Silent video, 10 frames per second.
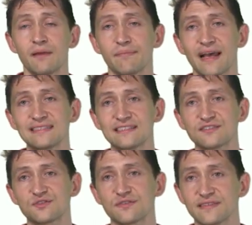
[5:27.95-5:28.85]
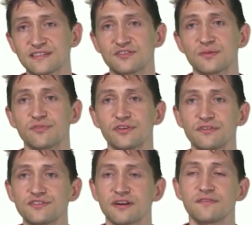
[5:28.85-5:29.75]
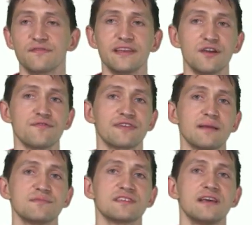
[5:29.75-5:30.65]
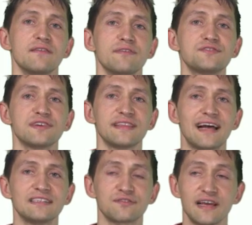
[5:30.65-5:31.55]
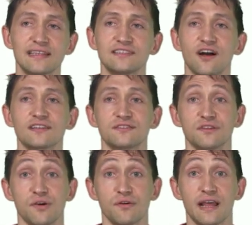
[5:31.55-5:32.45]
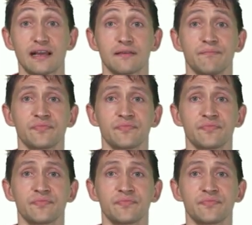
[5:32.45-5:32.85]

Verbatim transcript: Pass this surface to the producer of the video frames, which will not directly talk to the codec.